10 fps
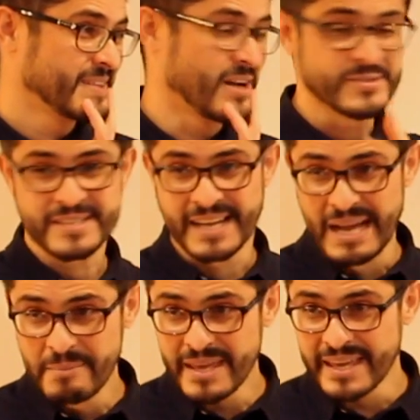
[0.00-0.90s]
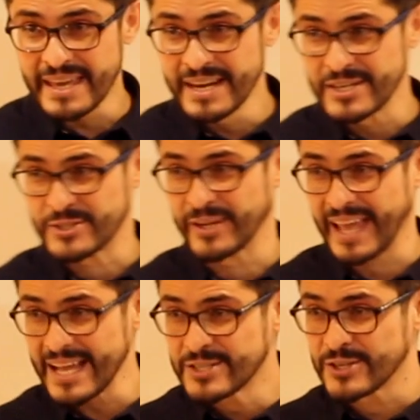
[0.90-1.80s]
Because coming here to
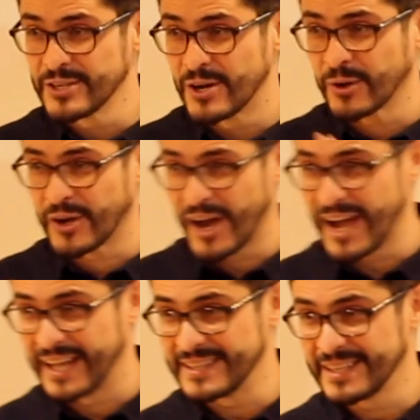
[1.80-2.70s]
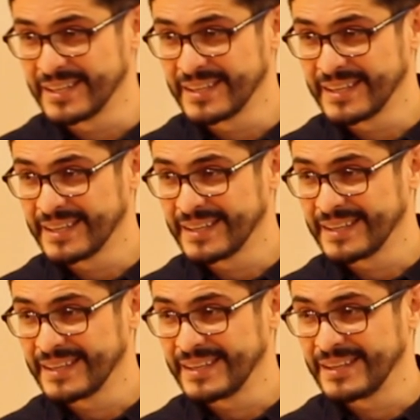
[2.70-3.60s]
get to know God,
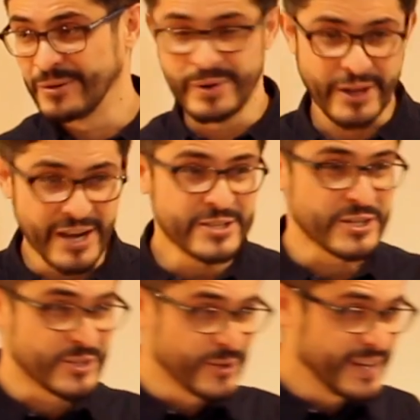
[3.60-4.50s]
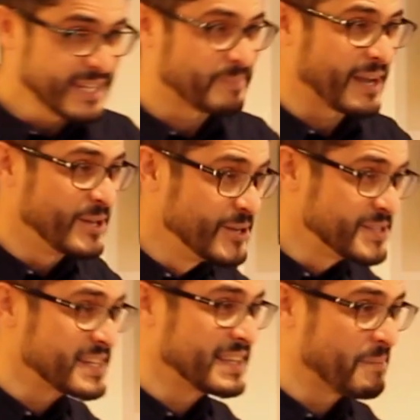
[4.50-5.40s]
we're going to do it by
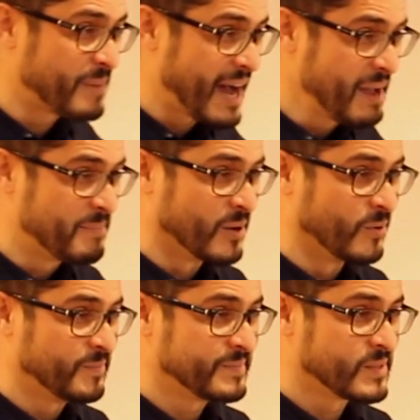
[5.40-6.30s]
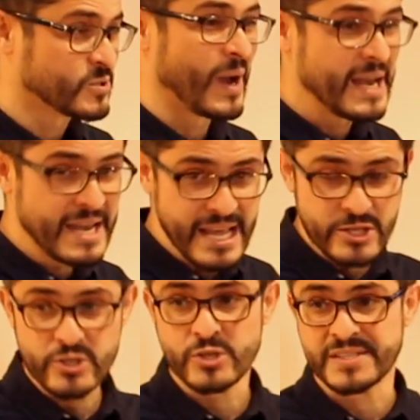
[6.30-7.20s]
using the Bible. So I
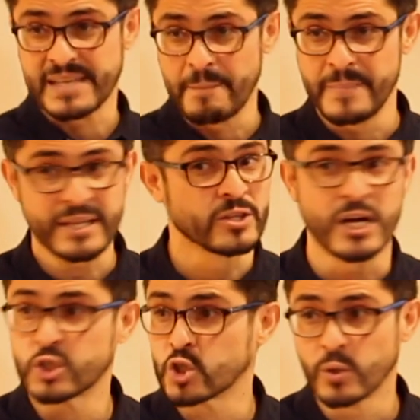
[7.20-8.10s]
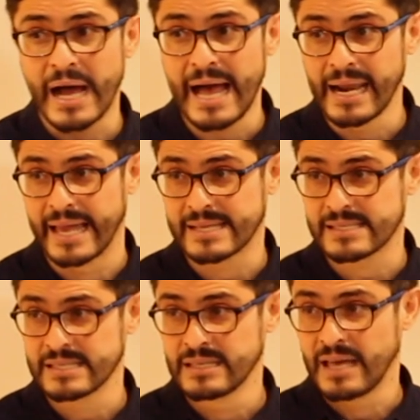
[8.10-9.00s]
need you to submit, not to
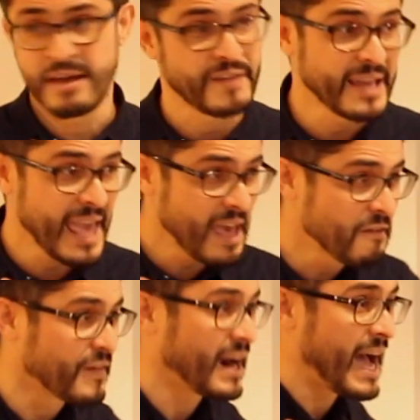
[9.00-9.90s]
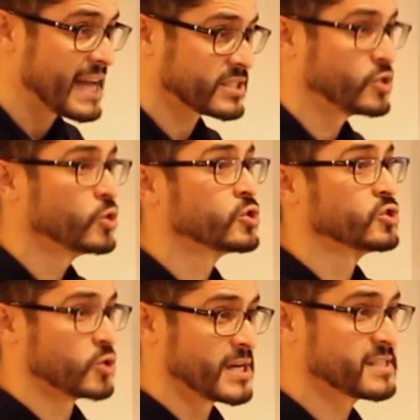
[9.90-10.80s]
Alex. Have I ever asked you
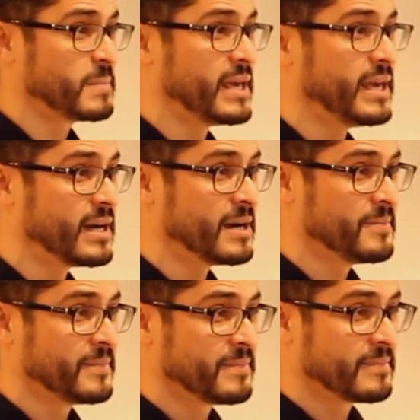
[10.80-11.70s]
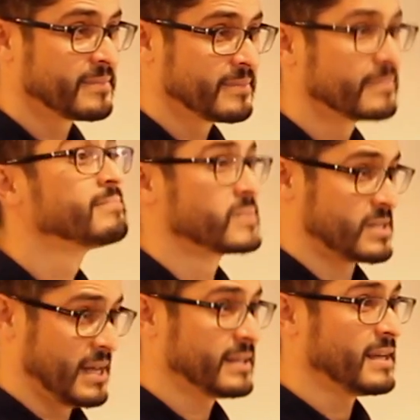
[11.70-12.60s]
to trust me here?
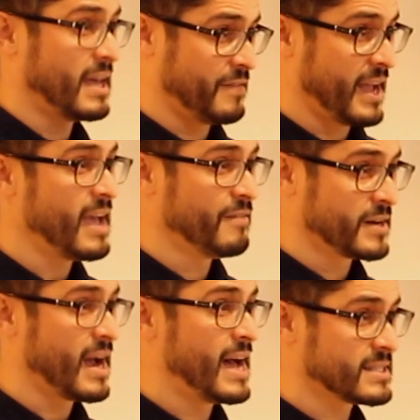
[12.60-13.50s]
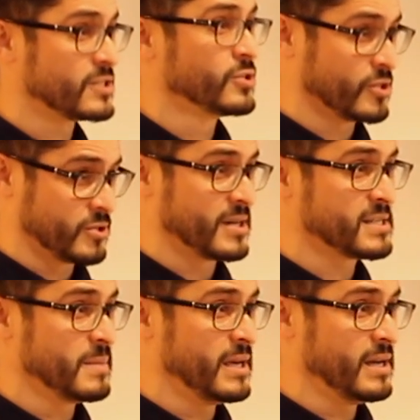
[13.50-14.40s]
Santa, have I ever asked you to
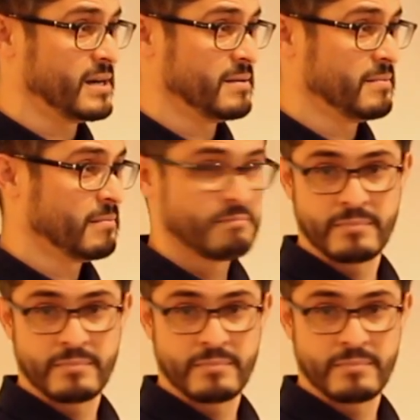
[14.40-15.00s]
trust me here?